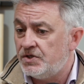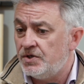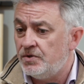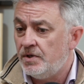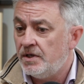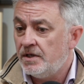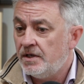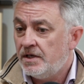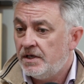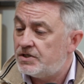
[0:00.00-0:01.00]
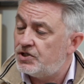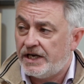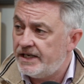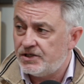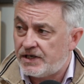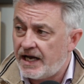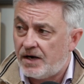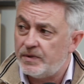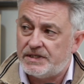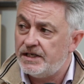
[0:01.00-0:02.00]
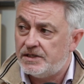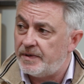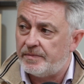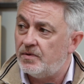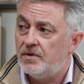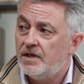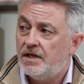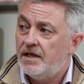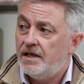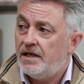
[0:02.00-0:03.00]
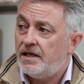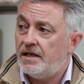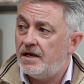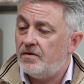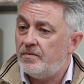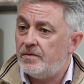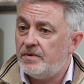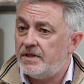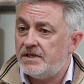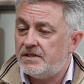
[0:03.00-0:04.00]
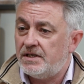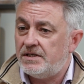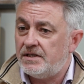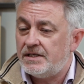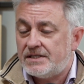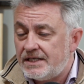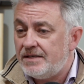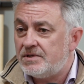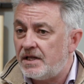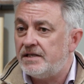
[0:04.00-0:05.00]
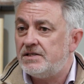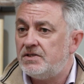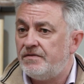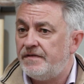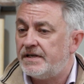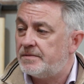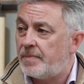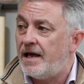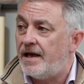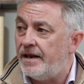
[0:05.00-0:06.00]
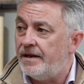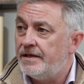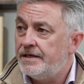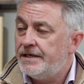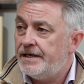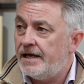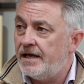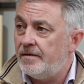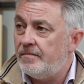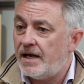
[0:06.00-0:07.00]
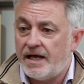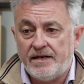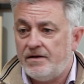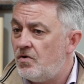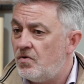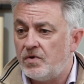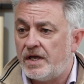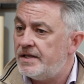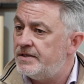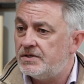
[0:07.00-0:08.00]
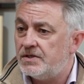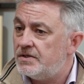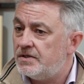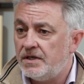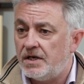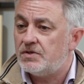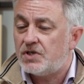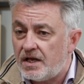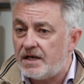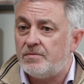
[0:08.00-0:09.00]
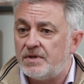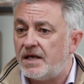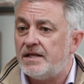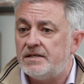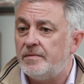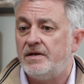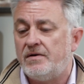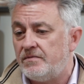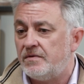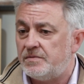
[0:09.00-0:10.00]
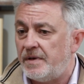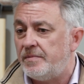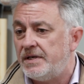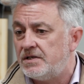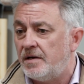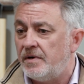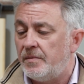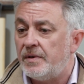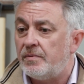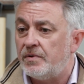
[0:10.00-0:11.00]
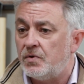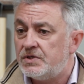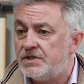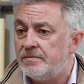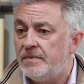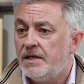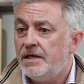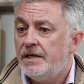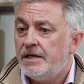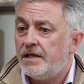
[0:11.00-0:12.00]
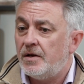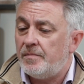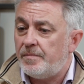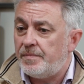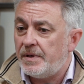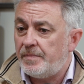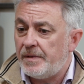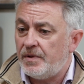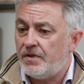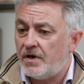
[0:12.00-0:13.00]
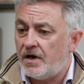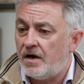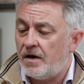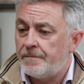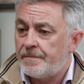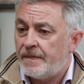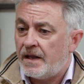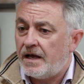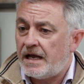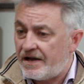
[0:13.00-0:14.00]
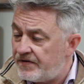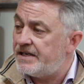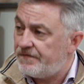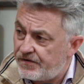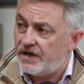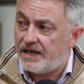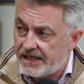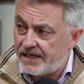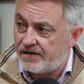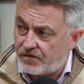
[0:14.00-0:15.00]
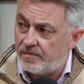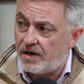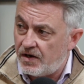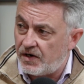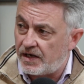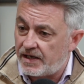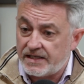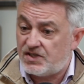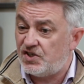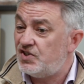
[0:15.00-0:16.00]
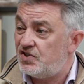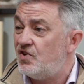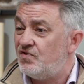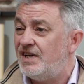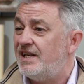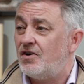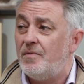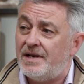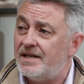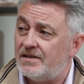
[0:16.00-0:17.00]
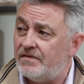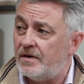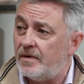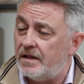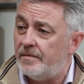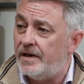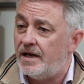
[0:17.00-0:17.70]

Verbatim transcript: to to change how we teach people. Oh, I totally. You know, we, we, this this it seems like there's such a fixed plan, um, and not all kids. You know, certainly with kids. I mean, I've spent a bit of time around people with autism. You know, people that are have a different need from learning. It's yeah. just not really accommodated very well at